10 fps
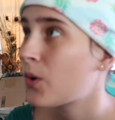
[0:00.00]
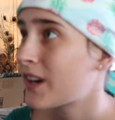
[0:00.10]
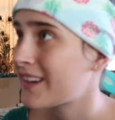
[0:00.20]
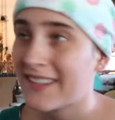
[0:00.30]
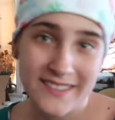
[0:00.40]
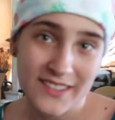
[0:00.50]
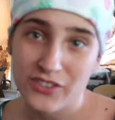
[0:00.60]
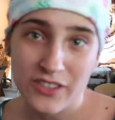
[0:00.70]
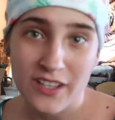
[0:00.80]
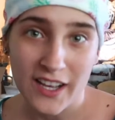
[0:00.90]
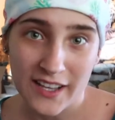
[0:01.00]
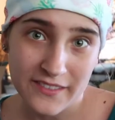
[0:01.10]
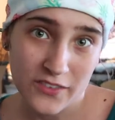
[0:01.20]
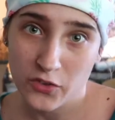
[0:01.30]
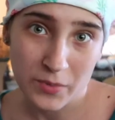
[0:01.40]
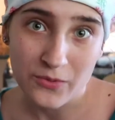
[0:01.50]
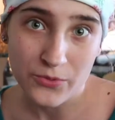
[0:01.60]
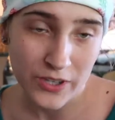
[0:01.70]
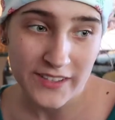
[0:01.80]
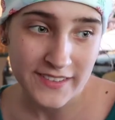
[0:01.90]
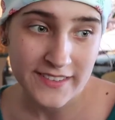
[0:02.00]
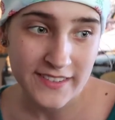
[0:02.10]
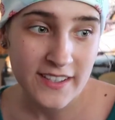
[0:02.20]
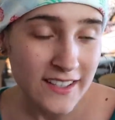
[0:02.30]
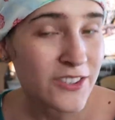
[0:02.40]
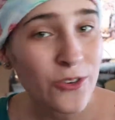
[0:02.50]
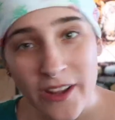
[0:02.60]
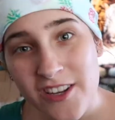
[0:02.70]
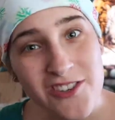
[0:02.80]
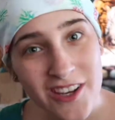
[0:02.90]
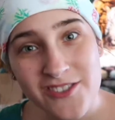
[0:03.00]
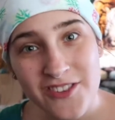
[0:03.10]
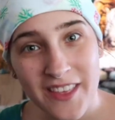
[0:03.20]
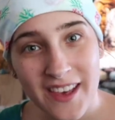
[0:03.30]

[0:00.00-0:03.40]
Organization and I have never been friends. Let's try to change